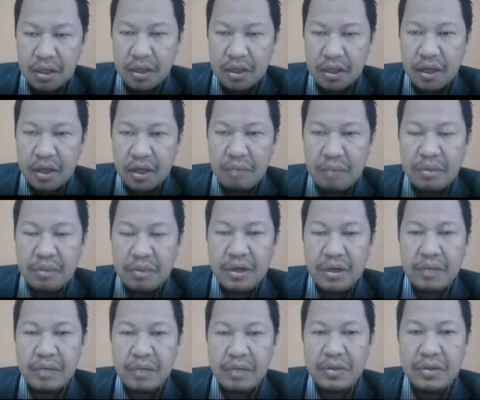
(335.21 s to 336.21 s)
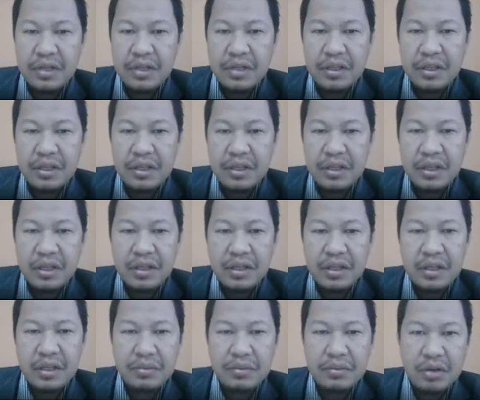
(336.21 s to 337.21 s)
can be represented in
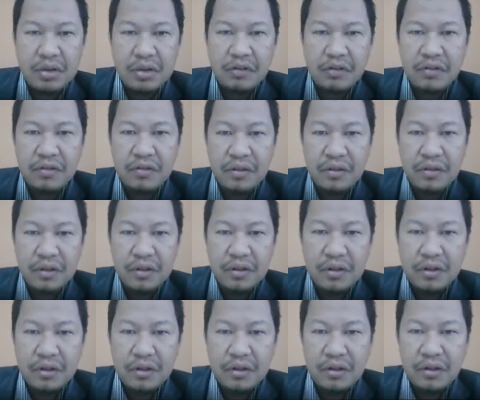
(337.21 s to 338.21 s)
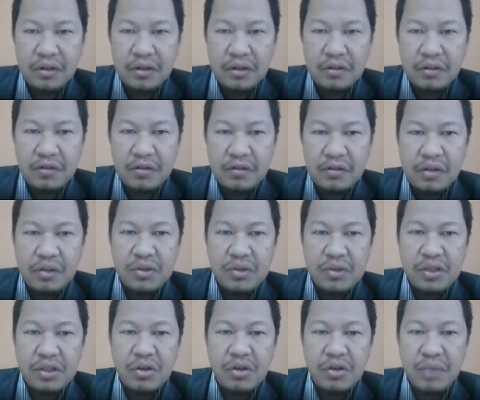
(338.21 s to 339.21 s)
terms of
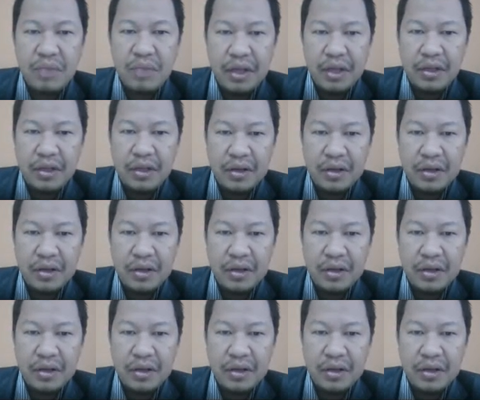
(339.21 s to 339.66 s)
frequency domain,